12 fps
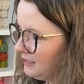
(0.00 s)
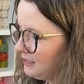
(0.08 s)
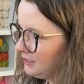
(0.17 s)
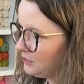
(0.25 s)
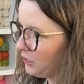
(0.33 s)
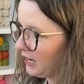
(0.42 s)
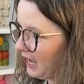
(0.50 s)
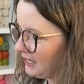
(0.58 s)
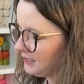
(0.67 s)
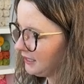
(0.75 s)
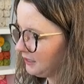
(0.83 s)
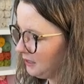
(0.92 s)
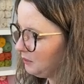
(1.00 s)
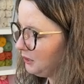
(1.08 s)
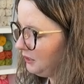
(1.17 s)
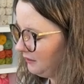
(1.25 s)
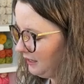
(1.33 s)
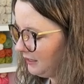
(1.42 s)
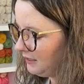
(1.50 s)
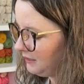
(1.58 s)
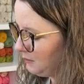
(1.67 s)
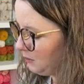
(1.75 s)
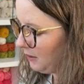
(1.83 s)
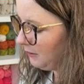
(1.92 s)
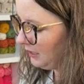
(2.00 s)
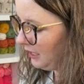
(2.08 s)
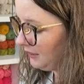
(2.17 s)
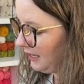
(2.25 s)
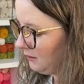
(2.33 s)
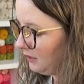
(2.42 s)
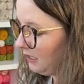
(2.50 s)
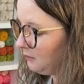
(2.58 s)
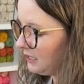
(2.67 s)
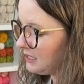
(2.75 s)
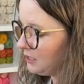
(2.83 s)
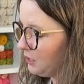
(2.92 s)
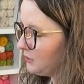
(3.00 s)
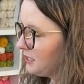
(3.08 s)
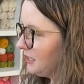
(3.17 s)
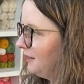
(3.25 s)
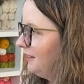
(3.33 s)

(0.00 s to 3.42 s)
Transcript: sarcastic number. It's probably not that many, but it's close.